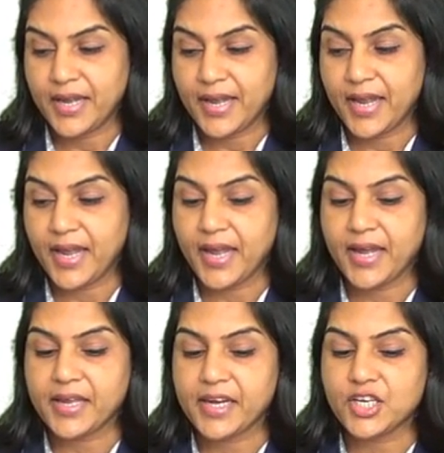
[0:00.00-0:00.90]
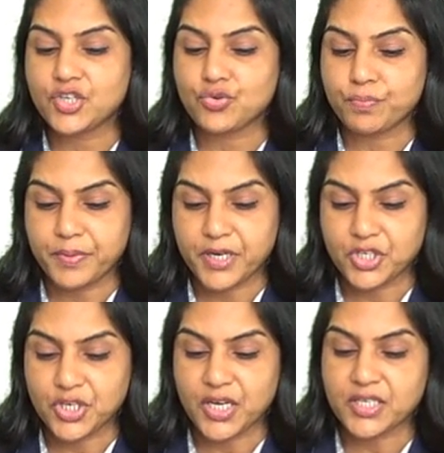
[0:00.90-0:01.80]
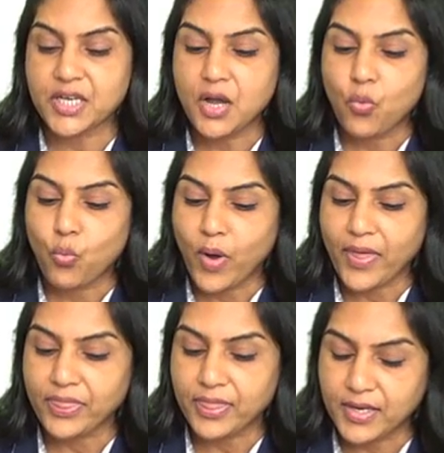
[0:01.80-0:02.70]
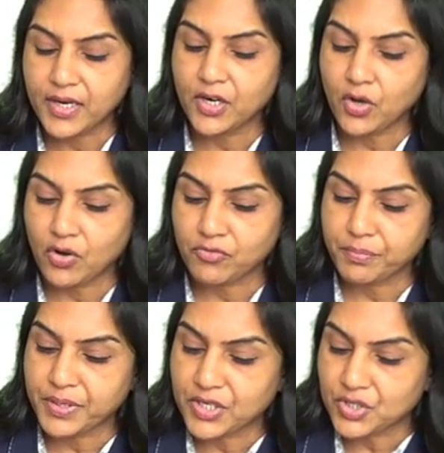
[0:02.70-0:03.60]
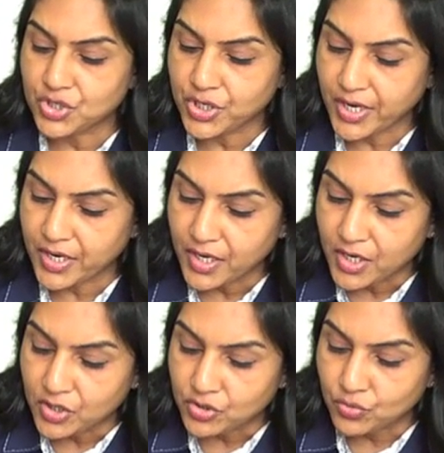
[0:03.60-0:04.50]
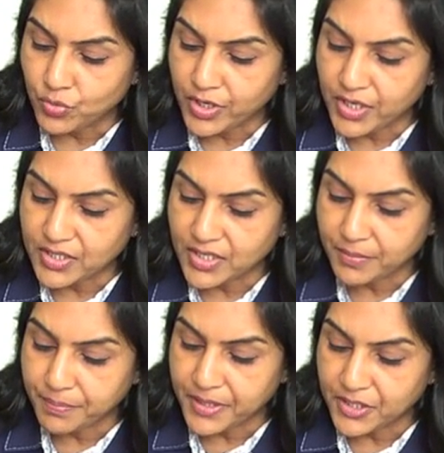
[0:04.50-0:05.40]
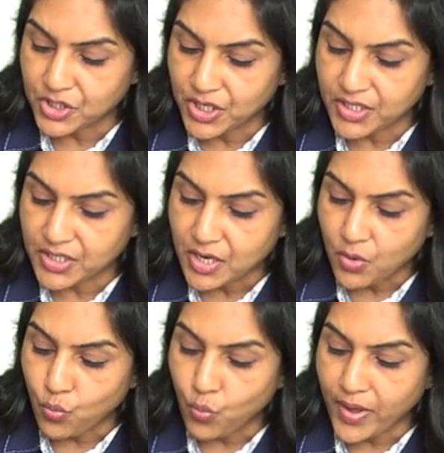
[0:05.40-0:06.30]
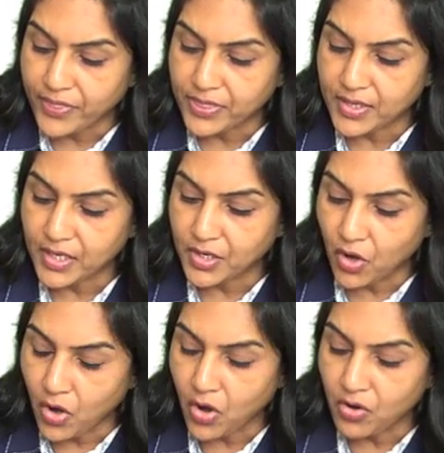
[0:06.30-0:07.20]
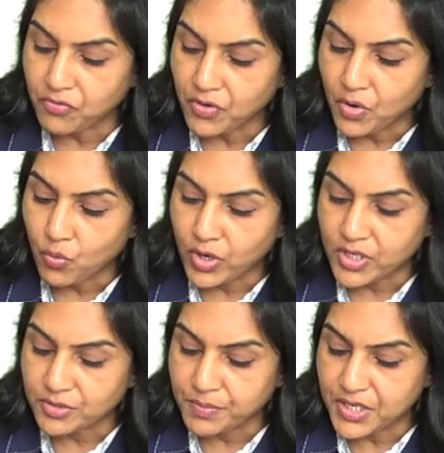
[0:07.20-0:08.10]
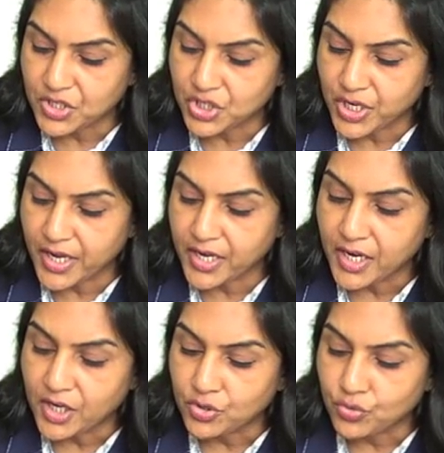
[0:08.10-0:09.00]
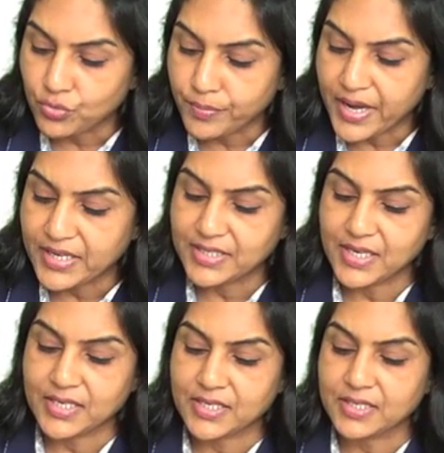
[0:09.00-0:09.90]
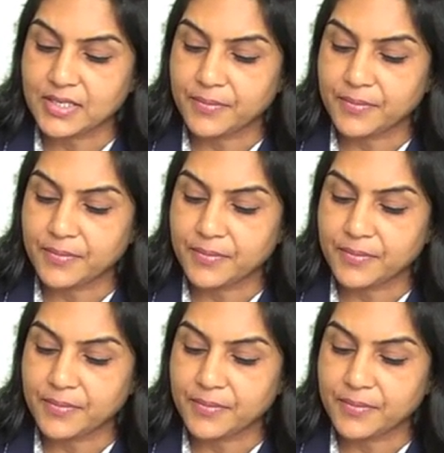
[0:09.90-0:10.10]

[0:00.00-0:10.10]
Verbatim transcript: A agrees to purchase one third of B's share. So what does he purchase? One third of what is B's share? 2 by 6.